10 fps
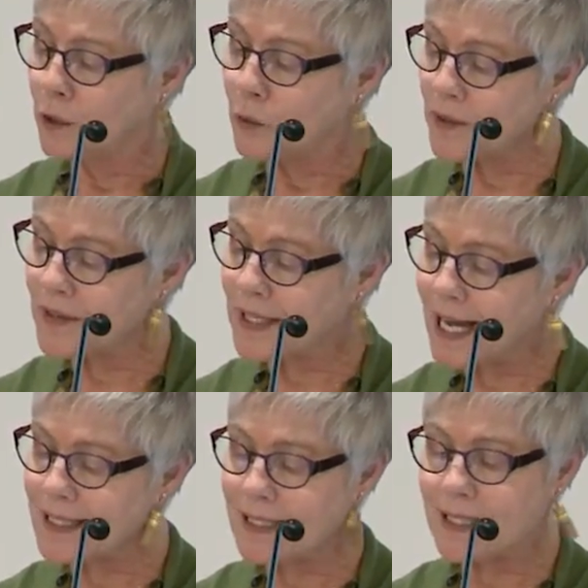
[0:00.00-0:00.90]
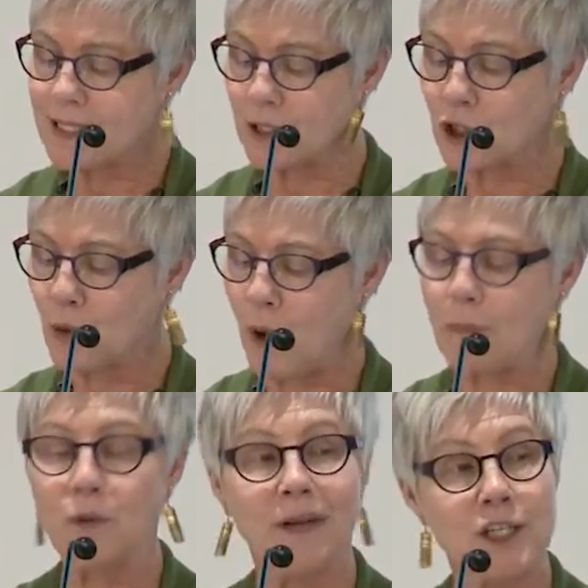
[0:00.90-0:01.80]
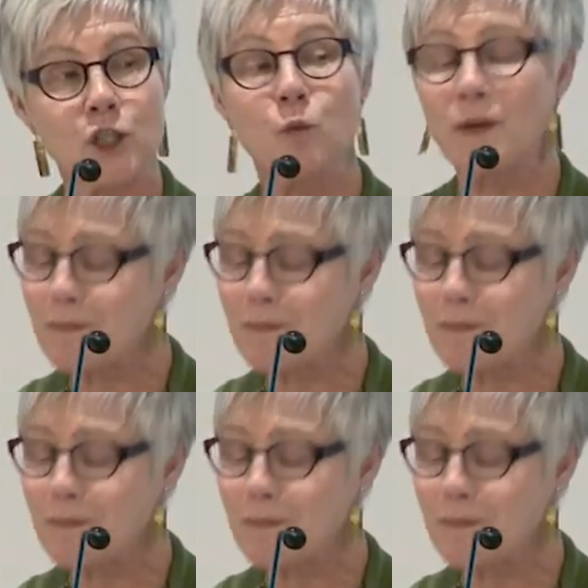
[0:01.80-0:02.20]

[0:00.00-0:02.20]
where the Nazis, in cooperation with